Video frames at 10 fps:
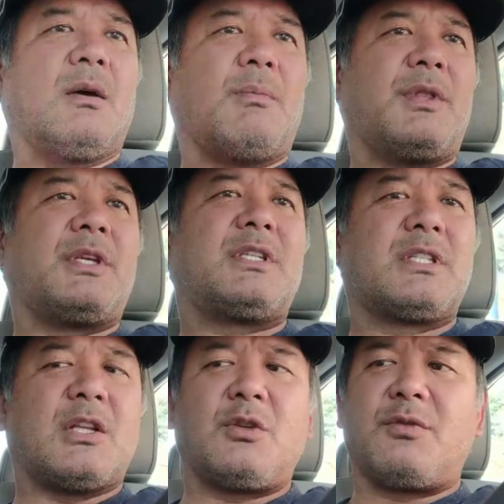But this is
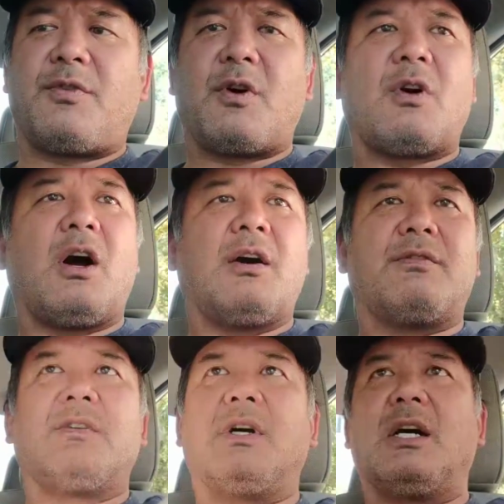not too far off.
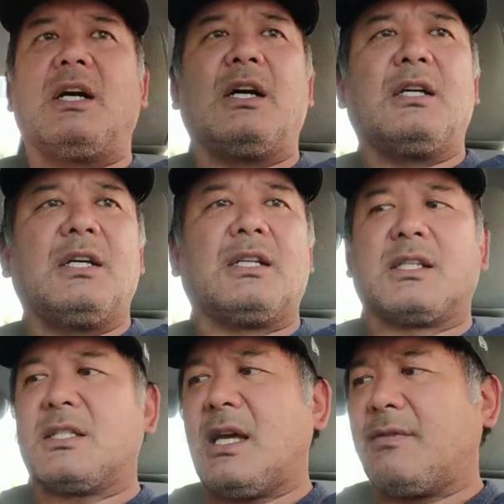It
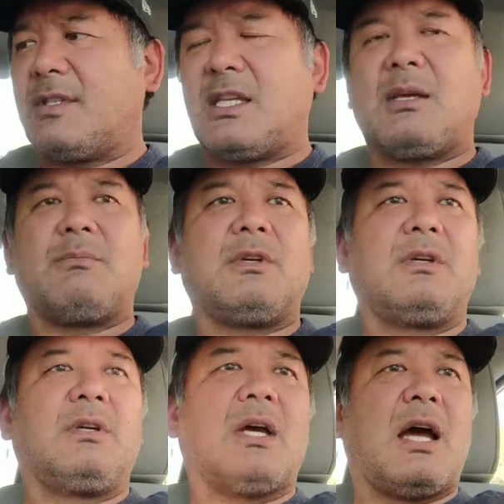doesn't have the same.
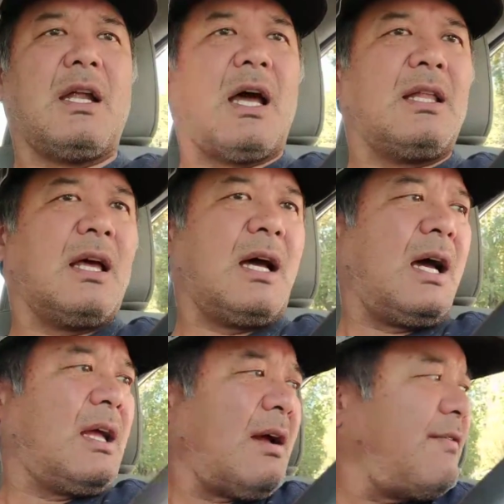
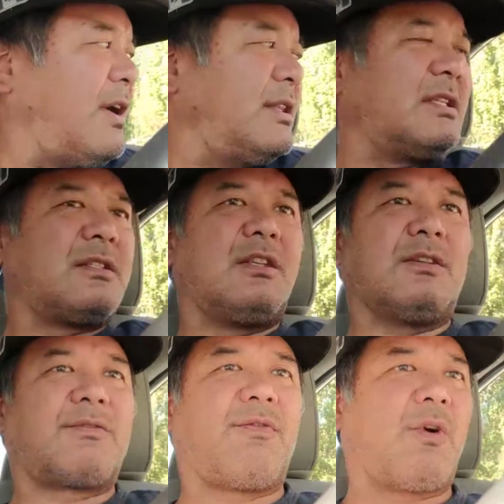I find
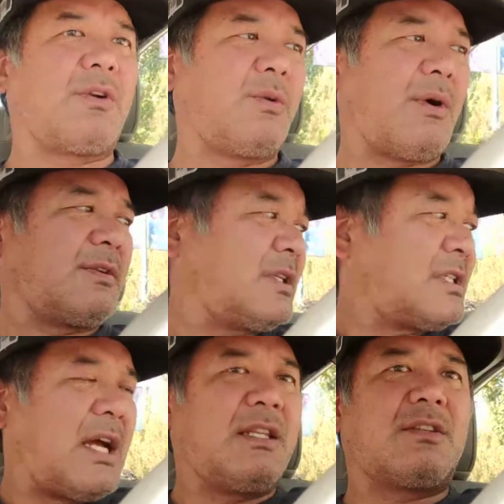this Ford, whoever
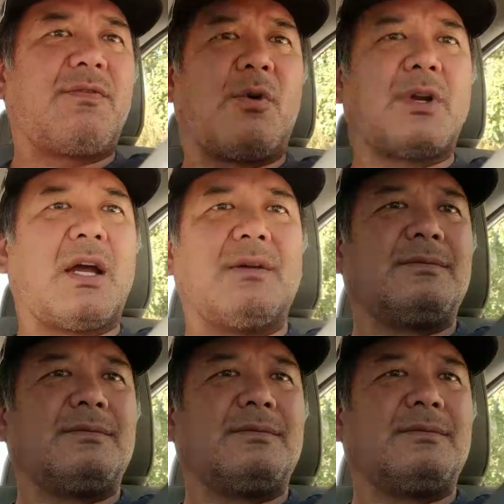designed this Ford,